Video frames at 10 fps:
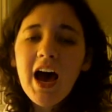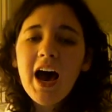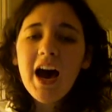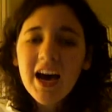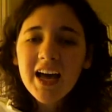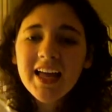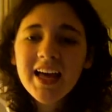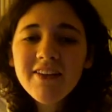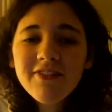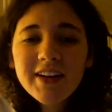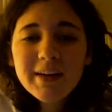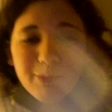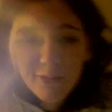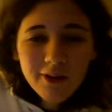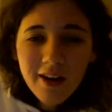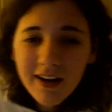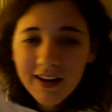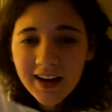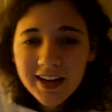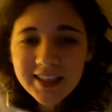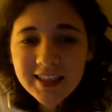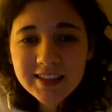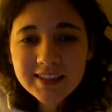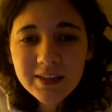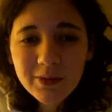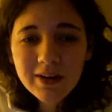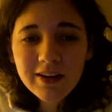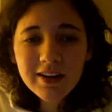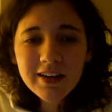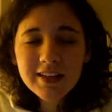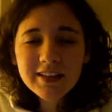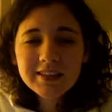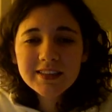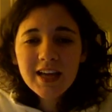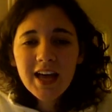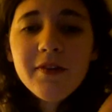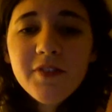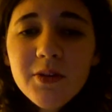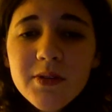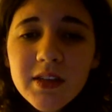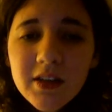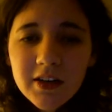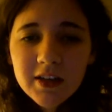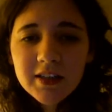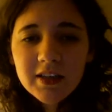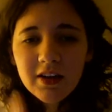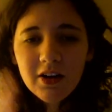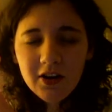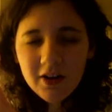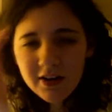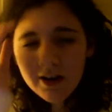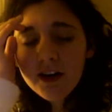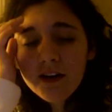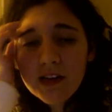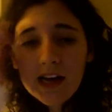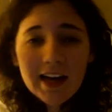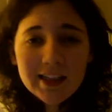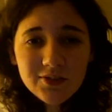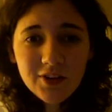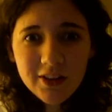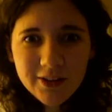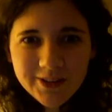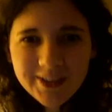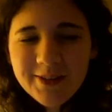I have very broad ideas on what art is. Views on art are as followed.